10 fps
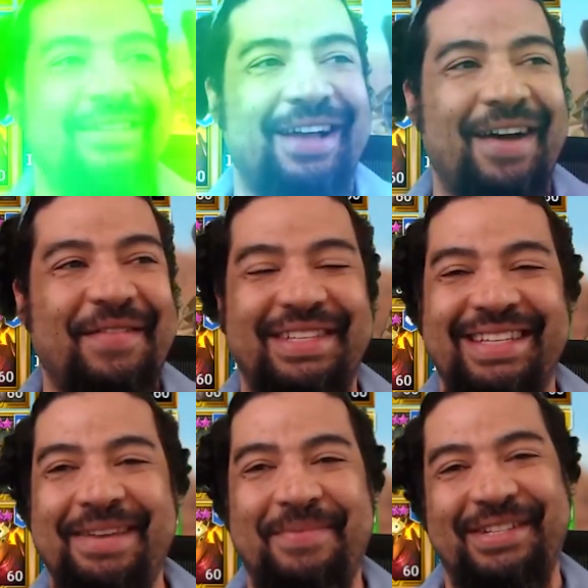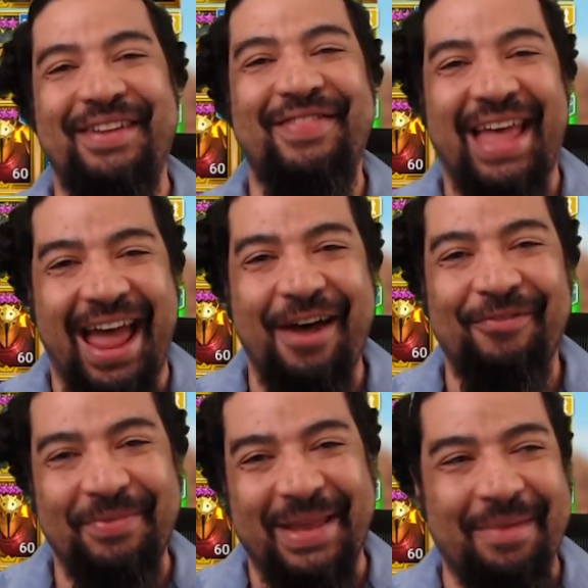He's obviously based off the
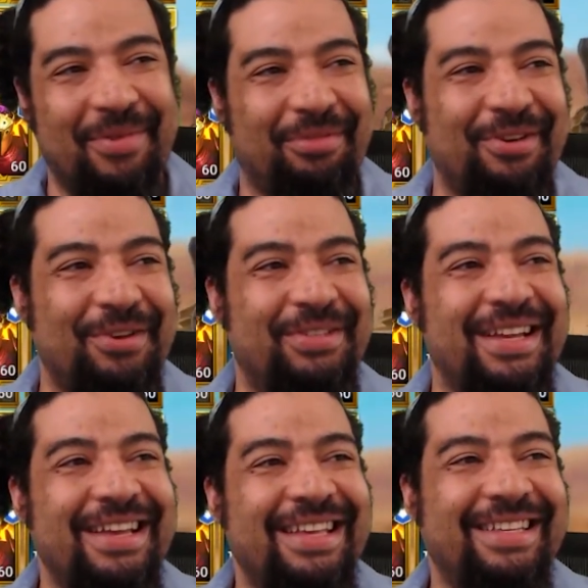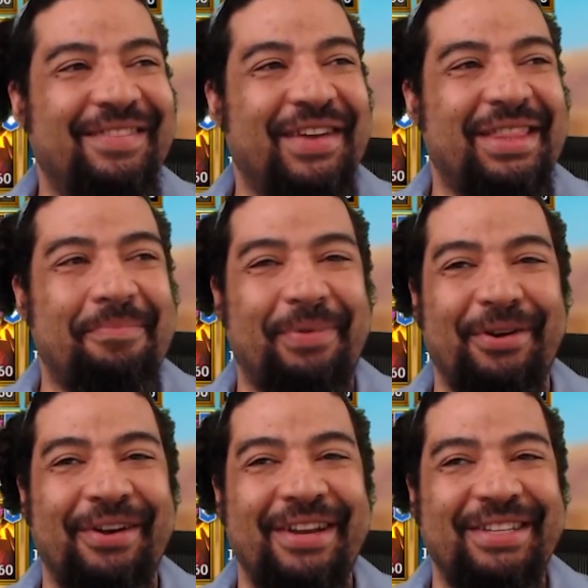Hound from Game of Thrones. He's even got the
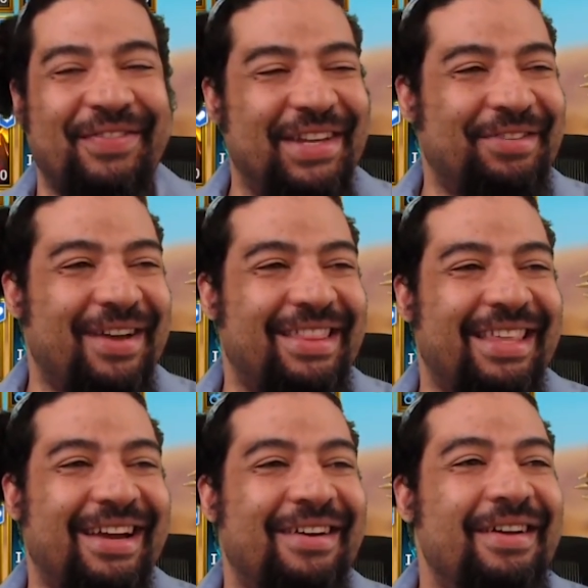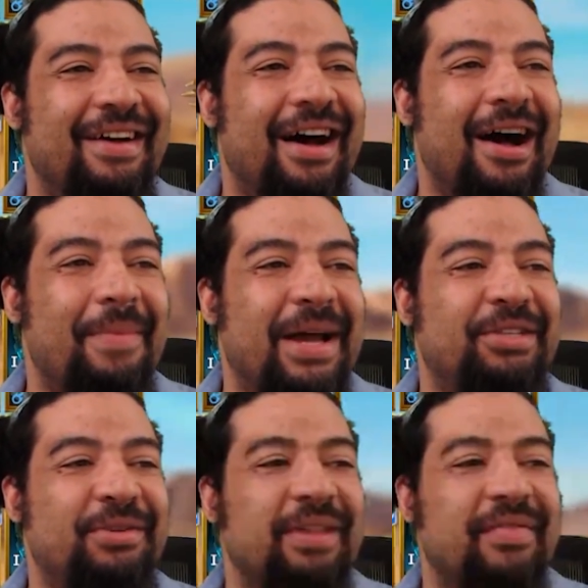burn on his face right there. I
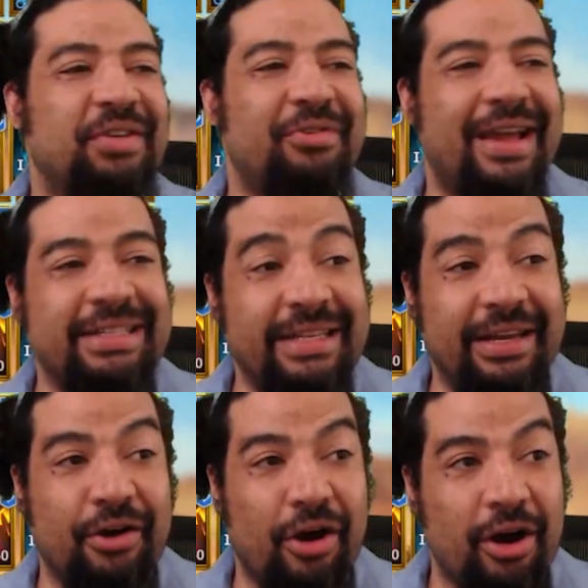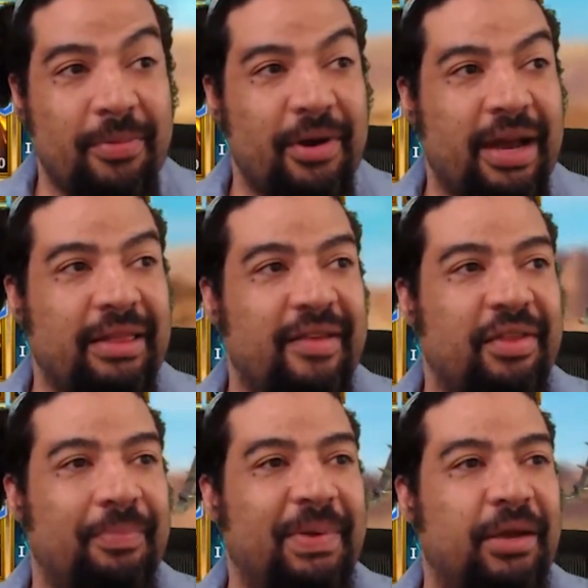do love the Dragon Slayer armor. I love
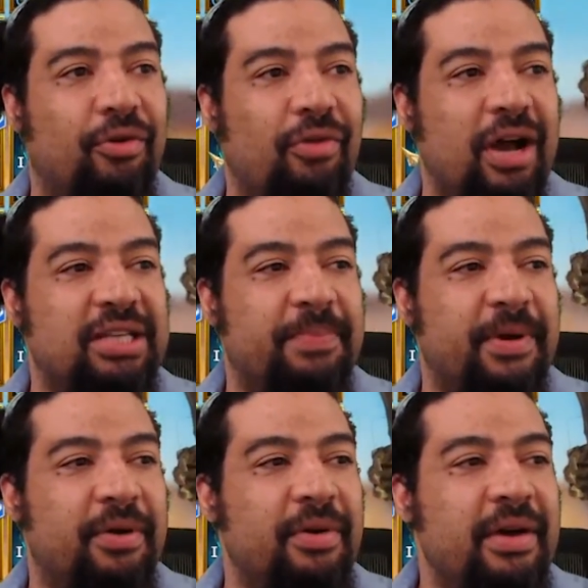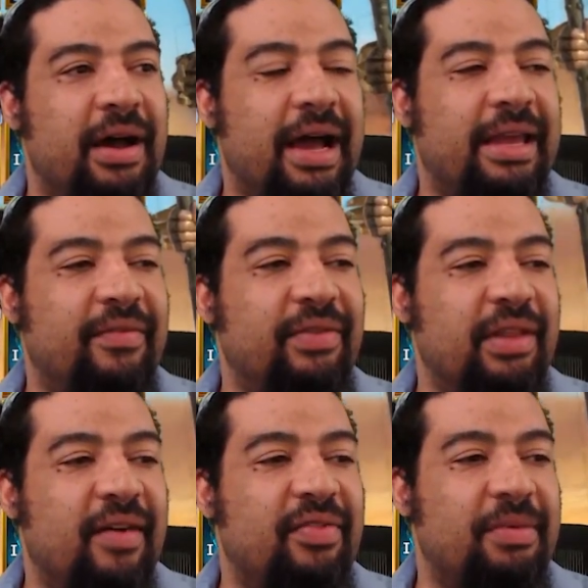the big crossbow. I even
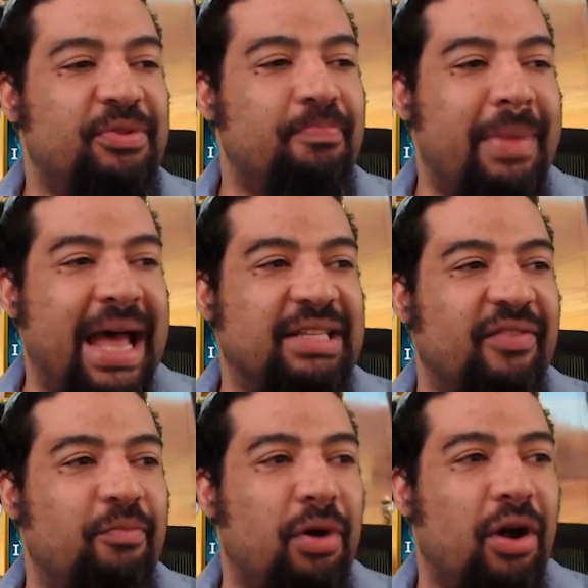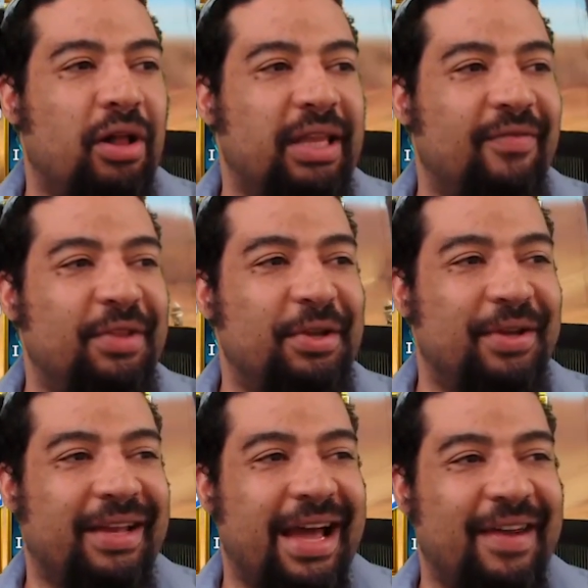love the massive maul, even though
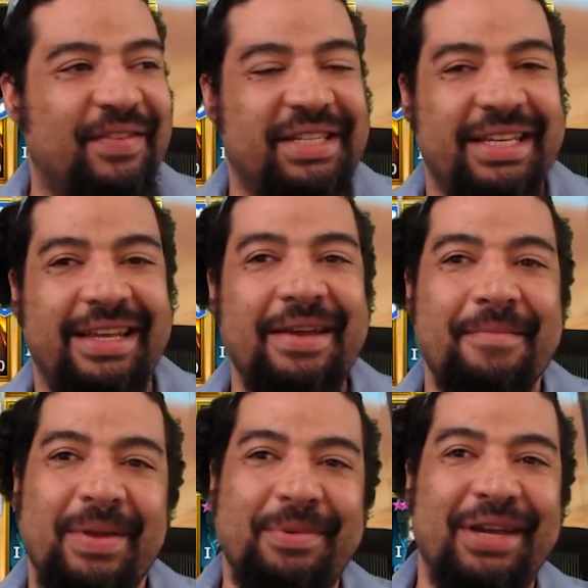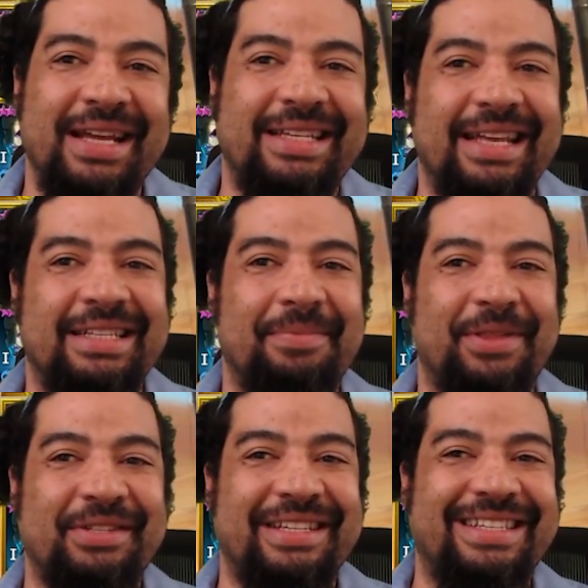you can kind of see, maybe you guys can't see, but
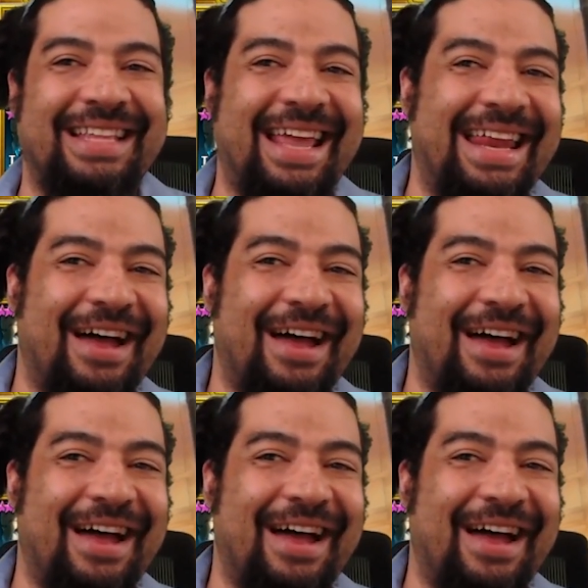there's a slight